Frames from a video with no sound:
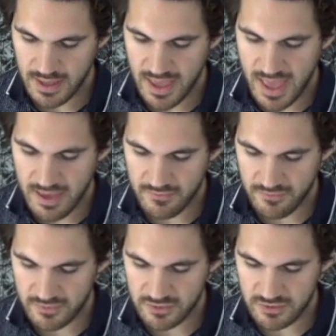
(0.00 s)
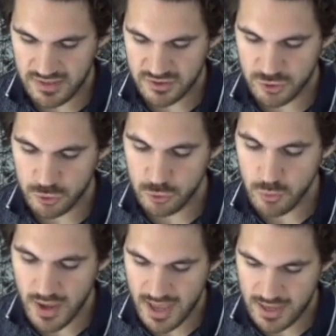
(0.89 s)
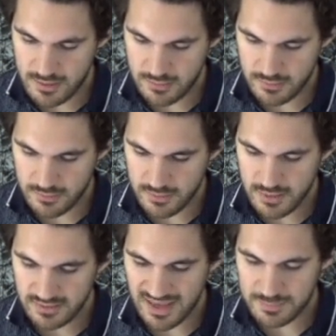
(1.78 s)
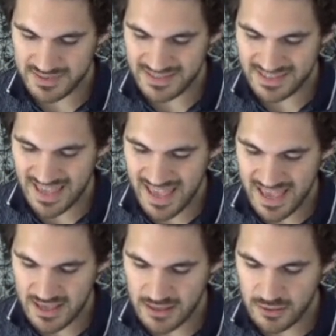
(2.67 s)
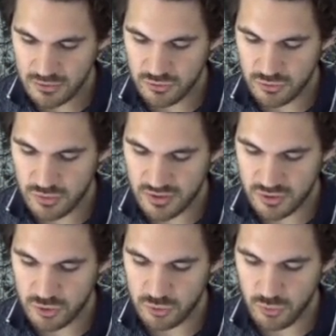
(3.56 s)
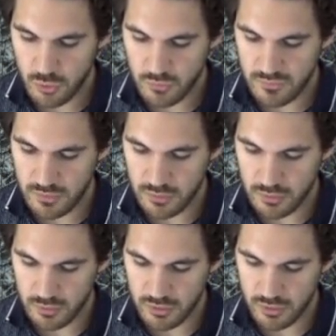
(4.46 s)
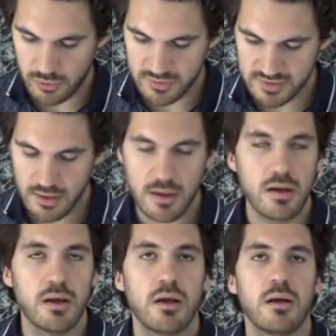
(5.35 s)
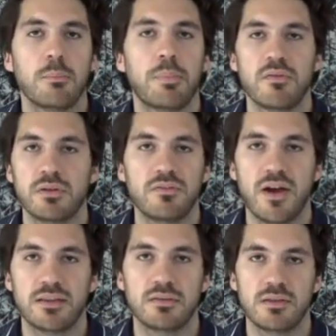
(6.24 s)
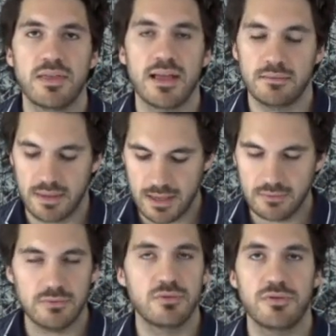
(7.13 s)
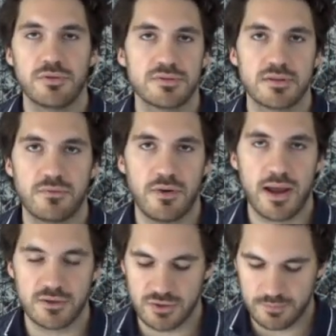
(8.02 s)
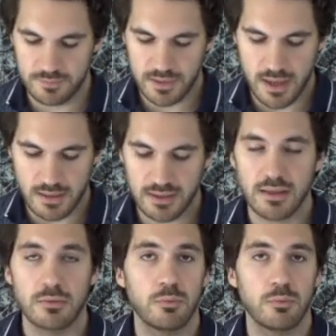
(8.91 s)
f to the 2a times k to the 2 over thirds. Perfectly fine to leave that k to the 2/3 as a fraction. And again,